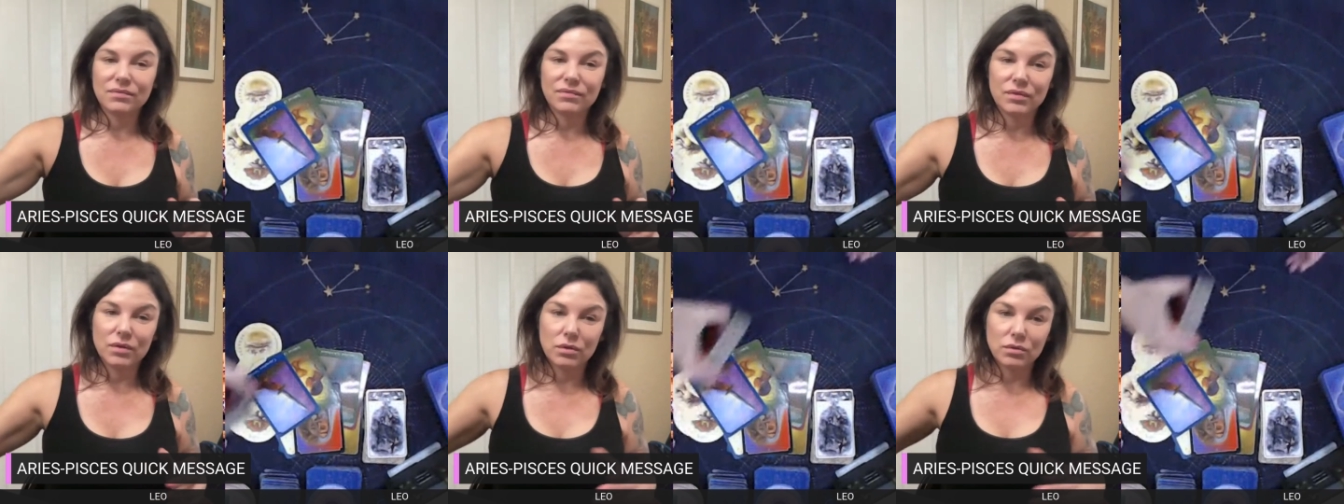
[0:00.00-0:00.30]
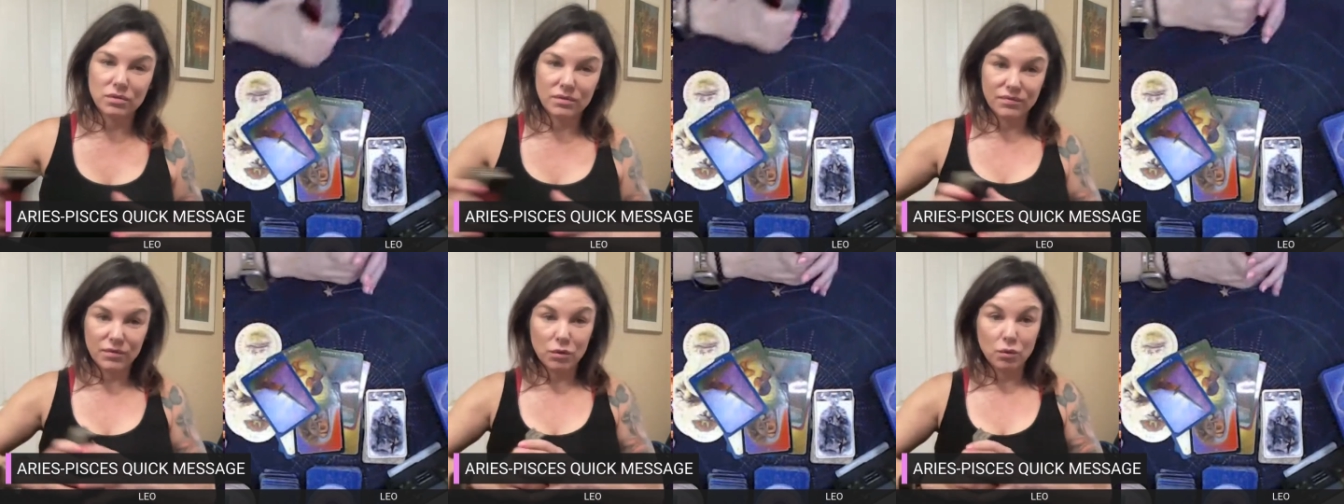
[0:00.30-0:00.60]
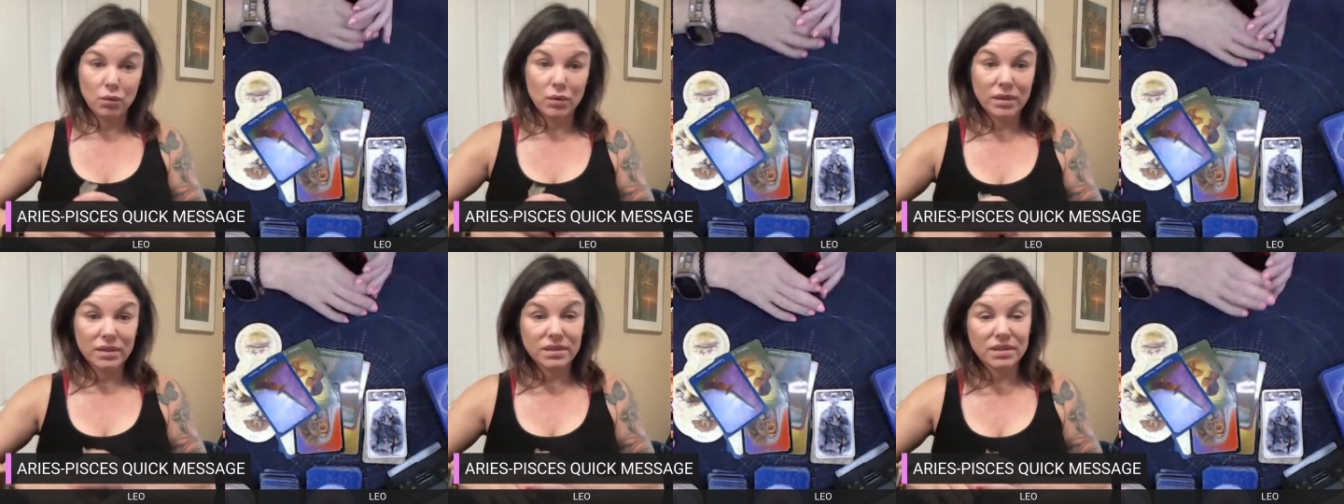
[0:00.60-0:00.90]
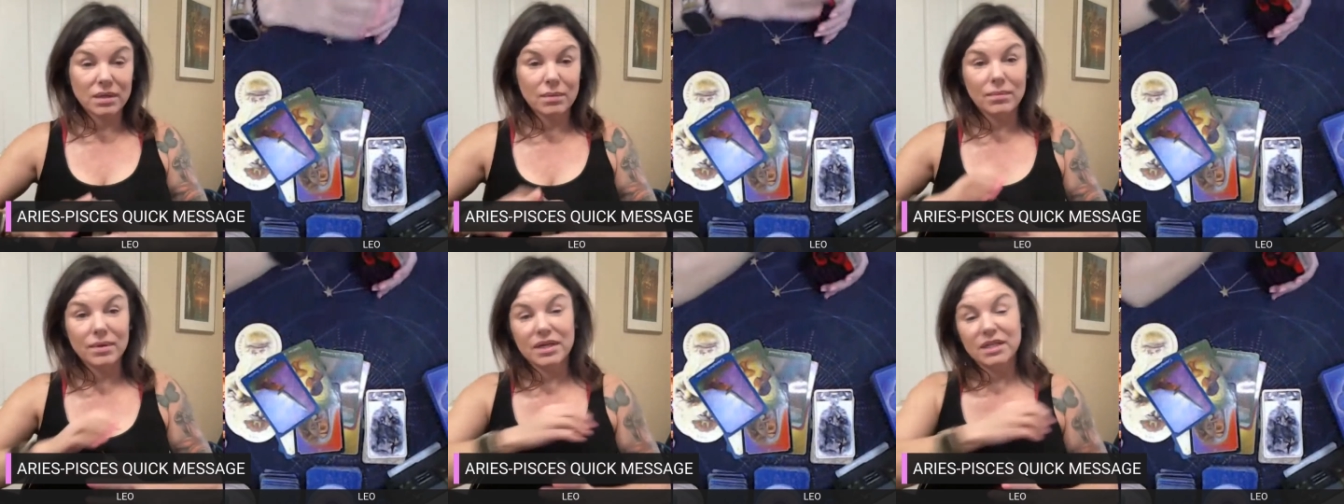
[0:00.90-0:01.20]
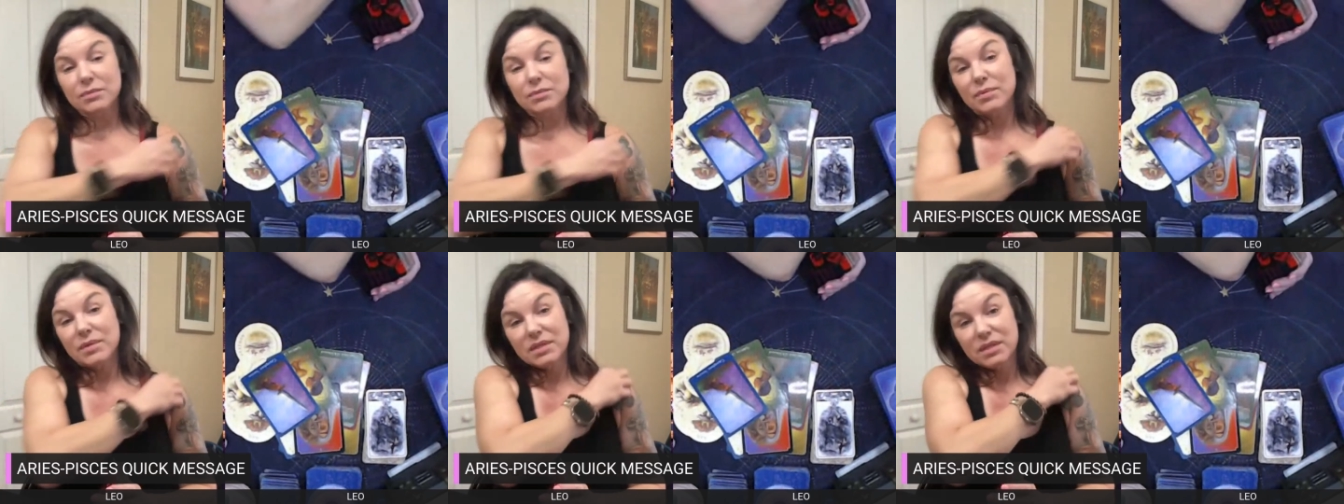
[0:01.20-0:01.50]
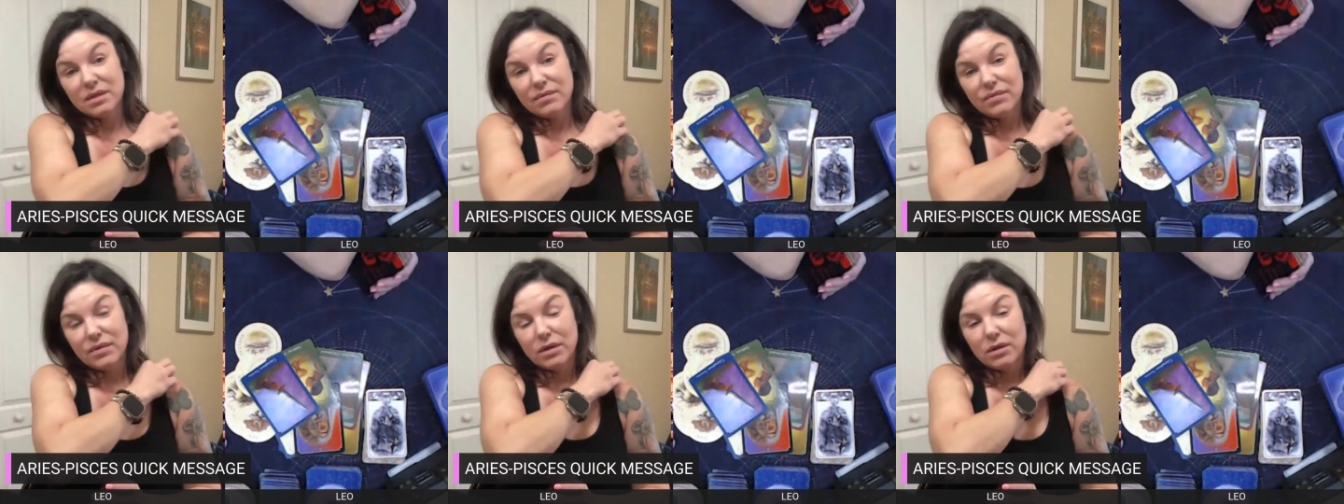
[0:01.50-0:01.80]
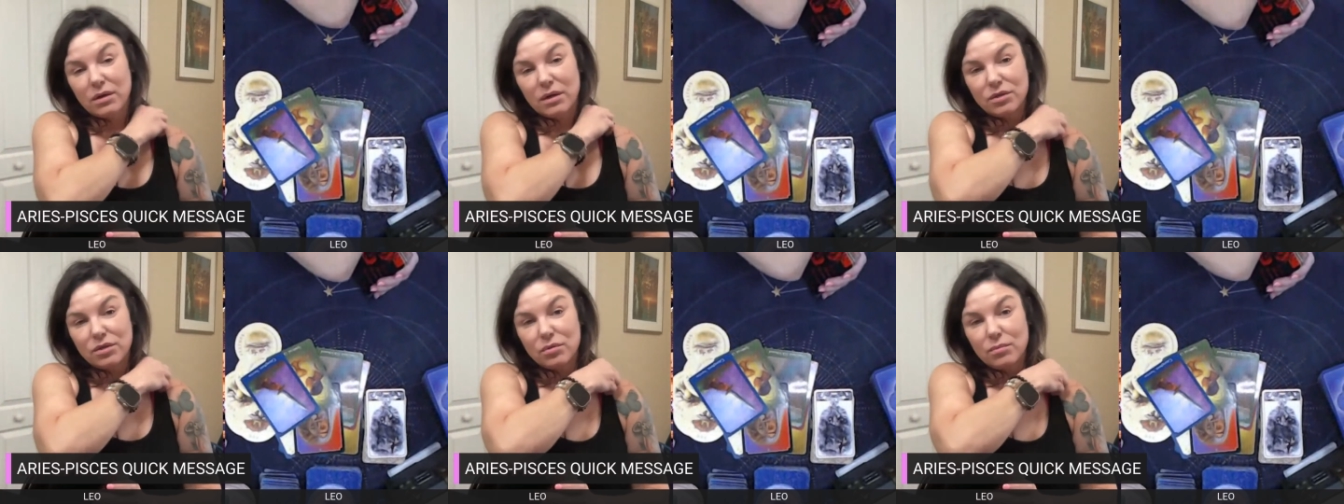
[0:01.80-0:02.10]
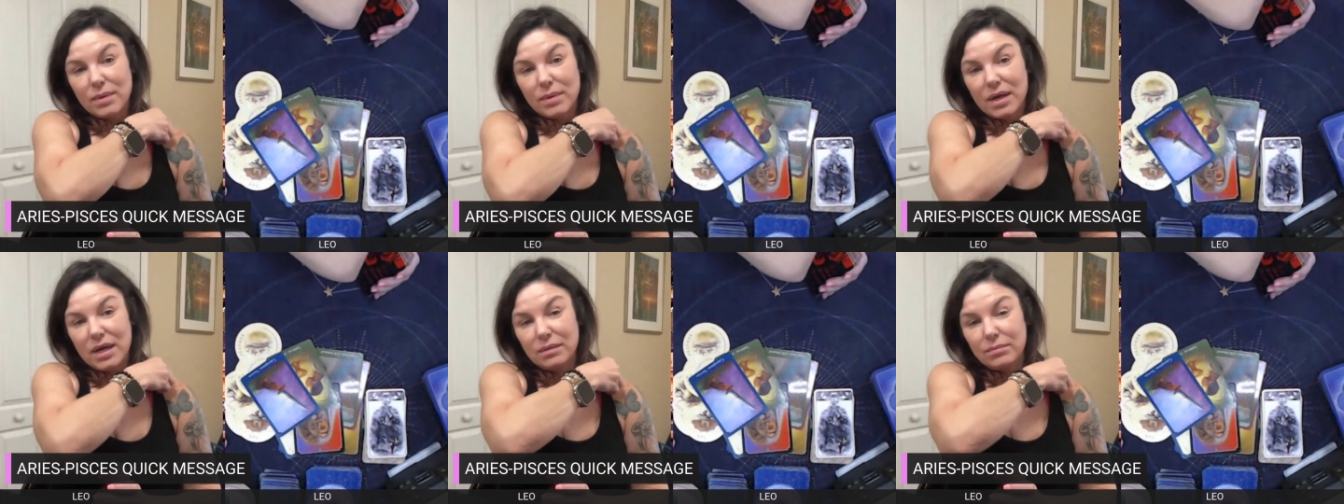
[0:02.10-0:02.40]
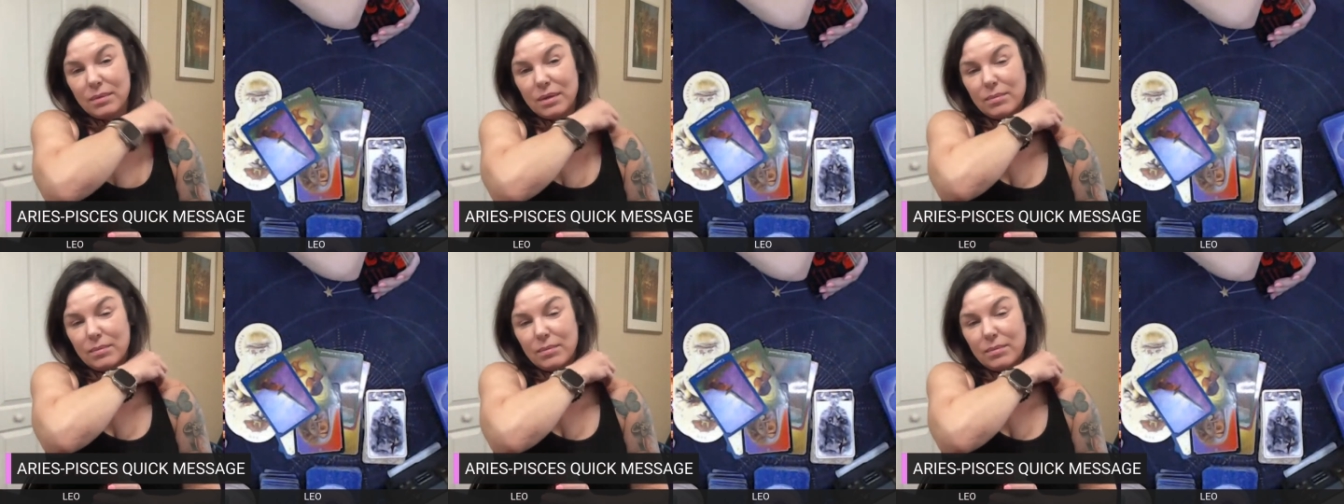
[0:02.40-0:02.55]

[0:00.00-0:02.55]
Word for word: For those of you with somebody specific on your mind,